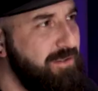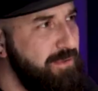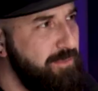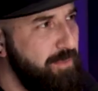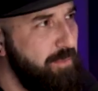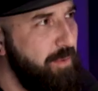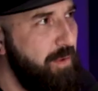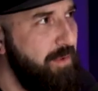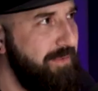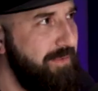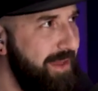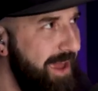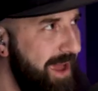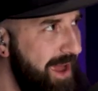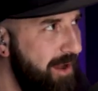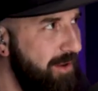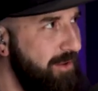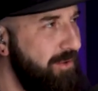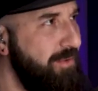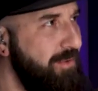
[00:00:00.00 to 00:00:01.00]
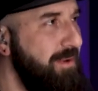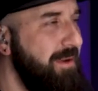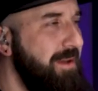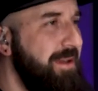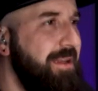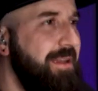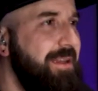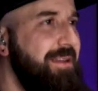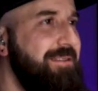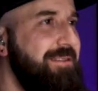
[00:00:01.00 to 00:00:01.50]
Super Bowl now
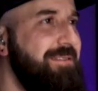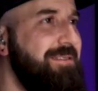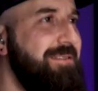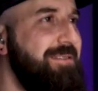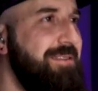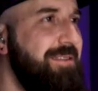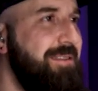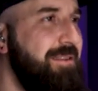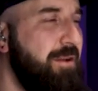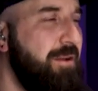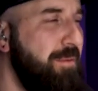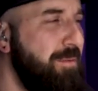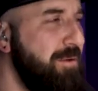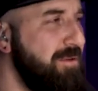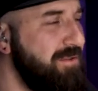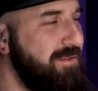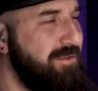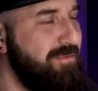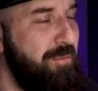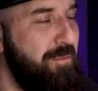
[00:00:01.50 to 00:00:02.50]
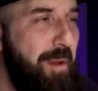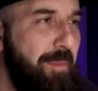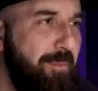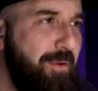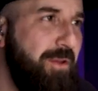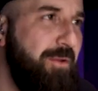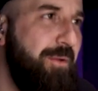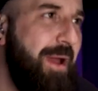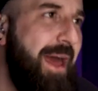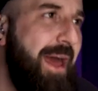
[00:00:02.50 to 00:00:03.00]
is the commercials. Remember,
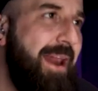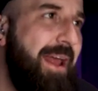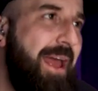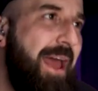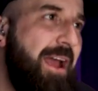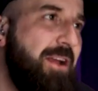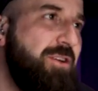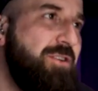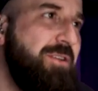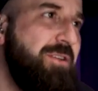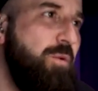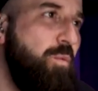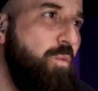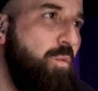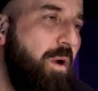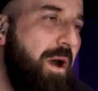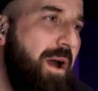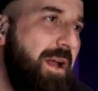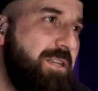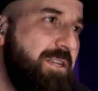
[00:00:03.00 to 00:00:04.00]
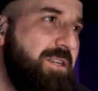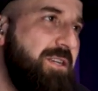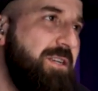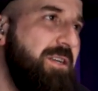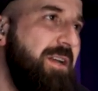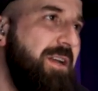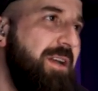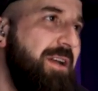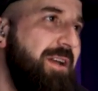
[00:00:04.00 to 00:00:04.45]
you had to actually watch